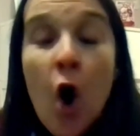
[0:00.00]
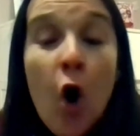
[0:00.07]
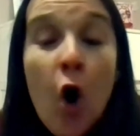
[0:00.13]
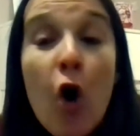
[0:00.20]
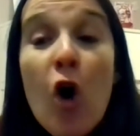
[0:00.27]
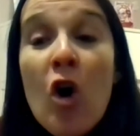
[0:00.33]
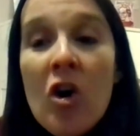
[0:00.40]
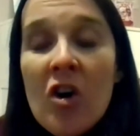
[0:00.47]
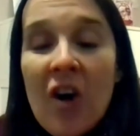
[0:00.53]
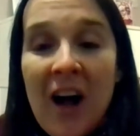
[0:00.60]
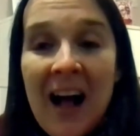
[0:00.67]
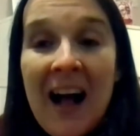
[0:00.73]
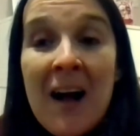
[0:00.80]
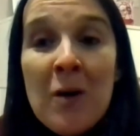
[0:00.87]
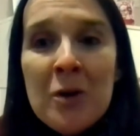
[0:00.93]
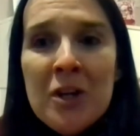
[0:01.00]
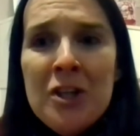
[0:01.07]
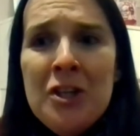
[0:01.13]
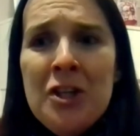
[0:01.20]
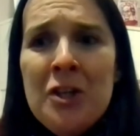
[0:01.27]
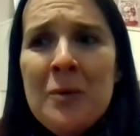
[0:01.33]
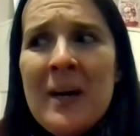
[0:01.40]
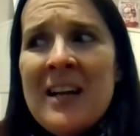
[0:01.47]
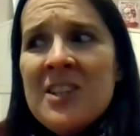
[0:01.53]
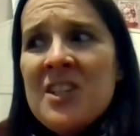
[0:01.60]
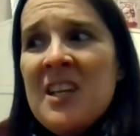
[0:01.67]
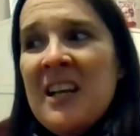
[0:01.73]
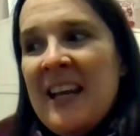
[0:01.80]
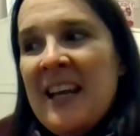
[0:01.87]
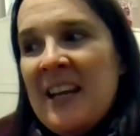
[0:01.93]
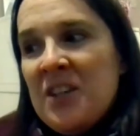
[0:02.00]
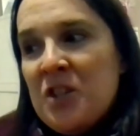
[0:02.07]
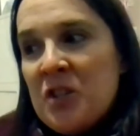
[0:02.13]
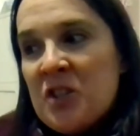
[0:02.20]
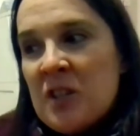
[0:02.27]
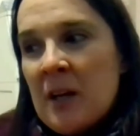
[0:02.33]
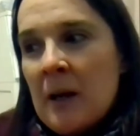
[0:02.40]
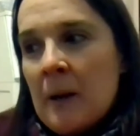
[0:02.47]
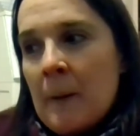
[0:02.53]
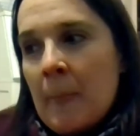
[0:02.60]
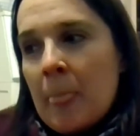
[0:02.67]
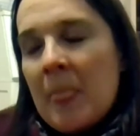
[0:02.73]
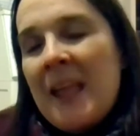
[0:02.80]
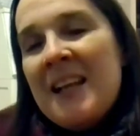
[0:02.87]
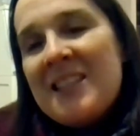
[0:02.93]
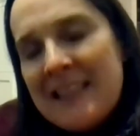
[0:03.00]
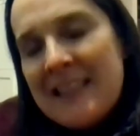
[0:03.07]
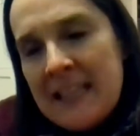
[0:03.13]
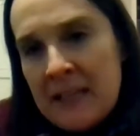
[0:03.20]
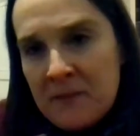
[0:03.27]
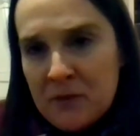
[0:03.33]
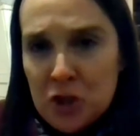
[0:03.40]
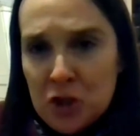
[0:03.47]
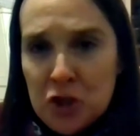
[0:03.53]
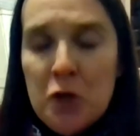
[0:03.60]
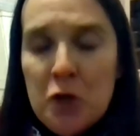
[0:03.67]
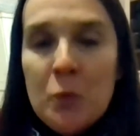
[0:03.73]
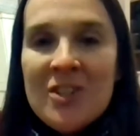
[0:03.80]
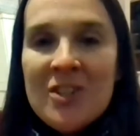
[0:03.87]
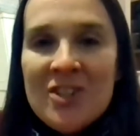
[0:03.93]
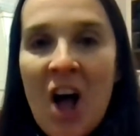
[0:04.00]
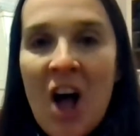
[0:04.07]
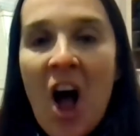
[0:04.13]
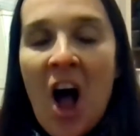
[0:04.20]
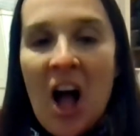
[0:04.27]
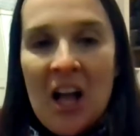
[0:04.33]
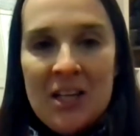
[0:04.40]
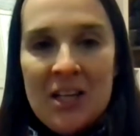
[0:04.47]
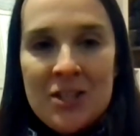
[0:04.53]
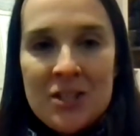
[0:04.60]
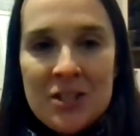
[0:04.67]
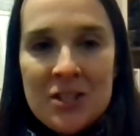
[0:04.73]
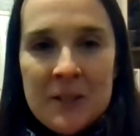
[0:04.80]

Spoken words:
Or how can you actually just, let's leave the shoe aside